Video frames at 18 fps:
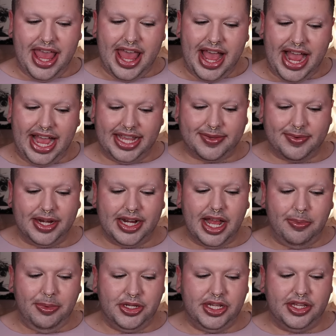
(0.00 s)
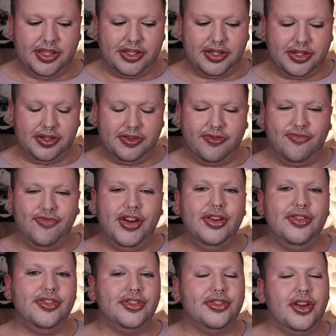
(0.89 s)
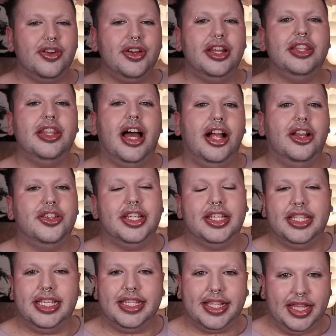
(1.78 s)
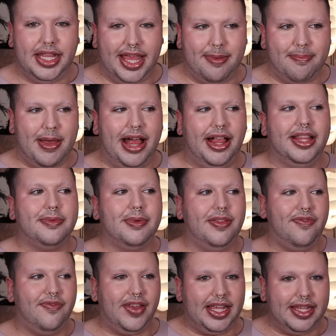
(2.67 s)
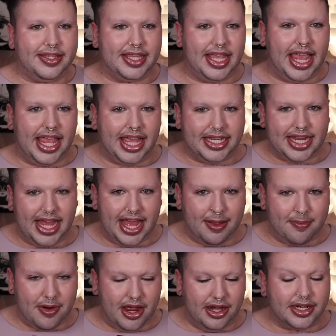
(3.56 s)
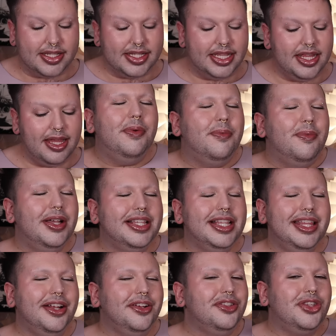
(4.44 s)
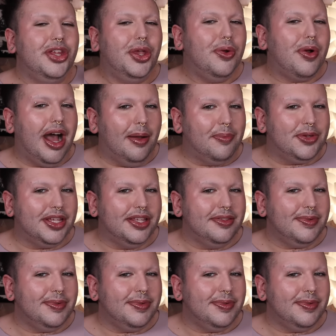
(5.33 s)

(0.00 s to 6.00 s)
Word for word: I swear to God, when she first started launching these glam palettes with face and eye products in them, wasn't there two options?